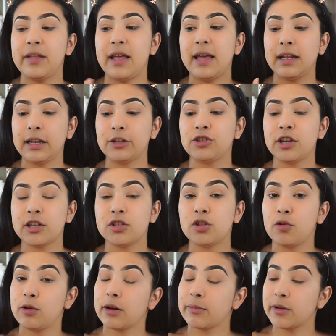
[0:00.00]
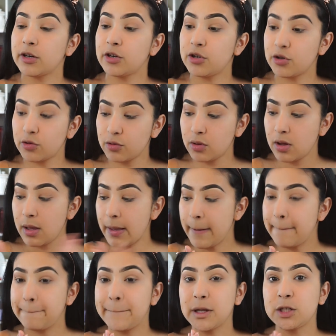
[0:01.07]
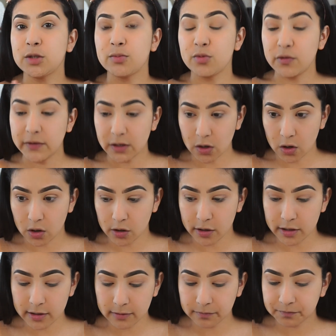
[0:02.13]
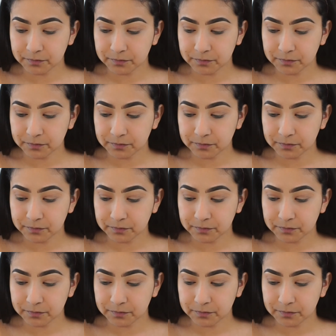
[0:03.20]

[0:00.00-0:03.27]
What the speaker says: and let you guys know what I'm going to do. But moving on,